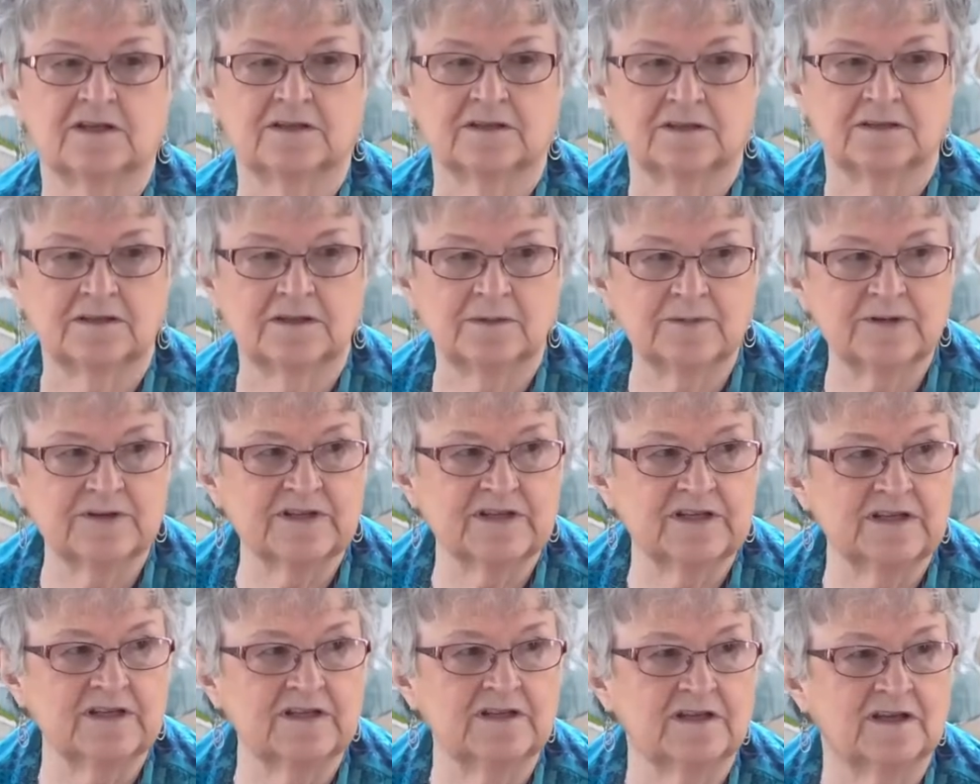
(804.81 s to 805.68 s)

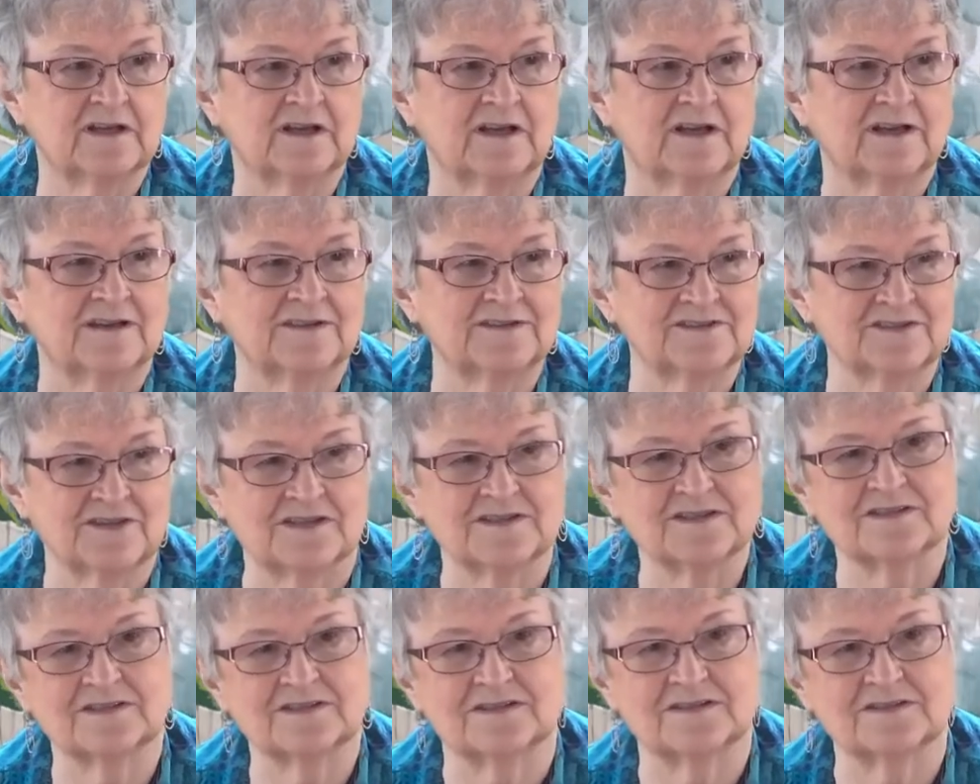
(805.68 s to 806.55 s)
liberty, and
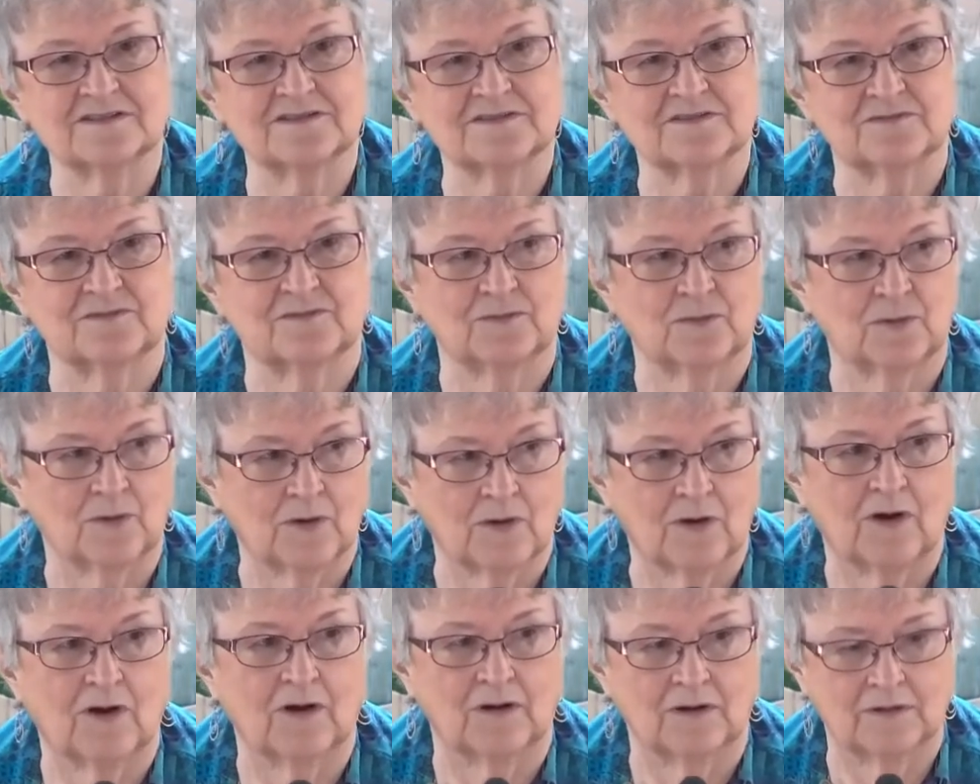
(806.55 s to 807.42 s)
justice for
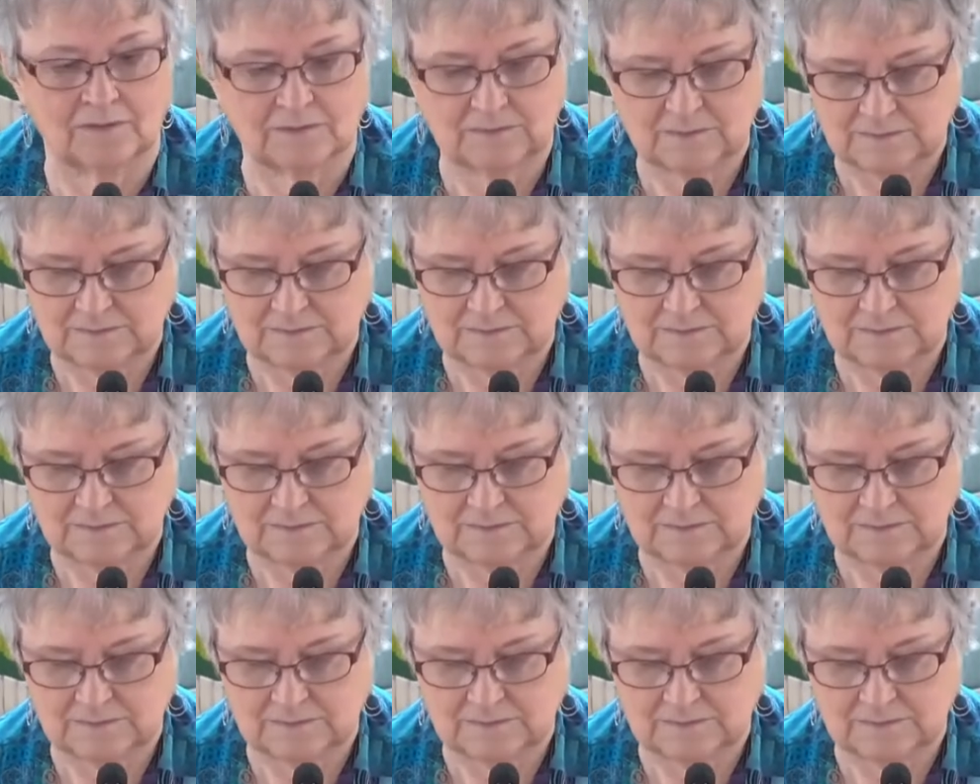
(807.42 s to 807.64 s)
all.